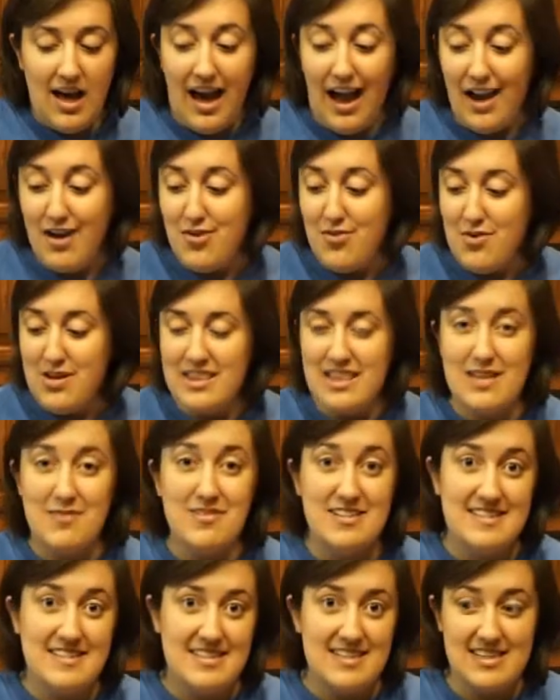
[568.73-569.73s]
I don't want them
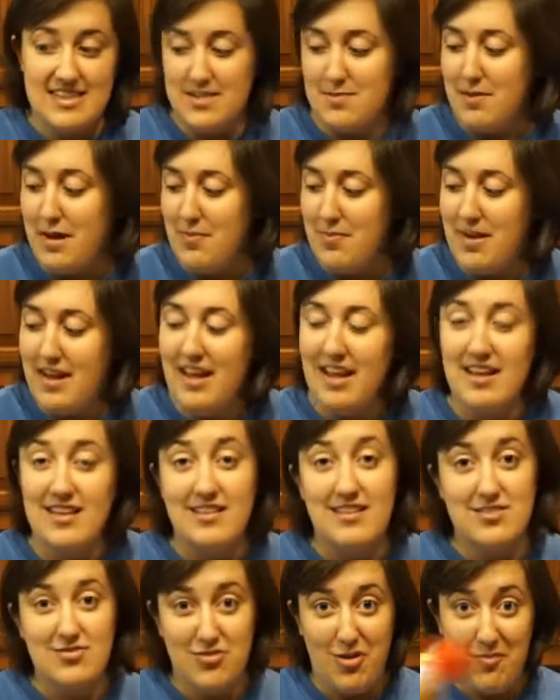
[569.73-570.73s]
to stick to my
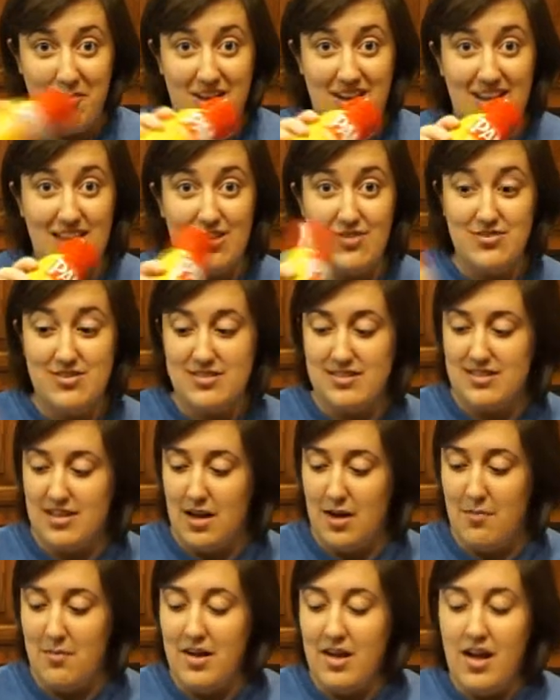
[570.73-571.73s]
pan, so I'm going to use
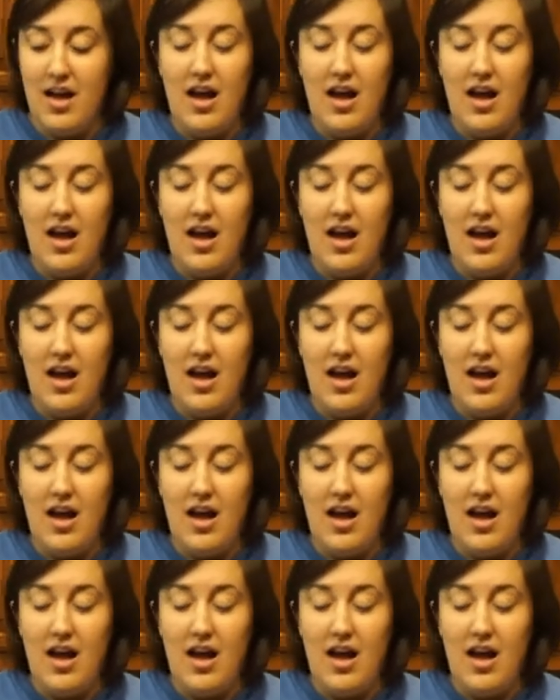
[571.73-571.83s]
some,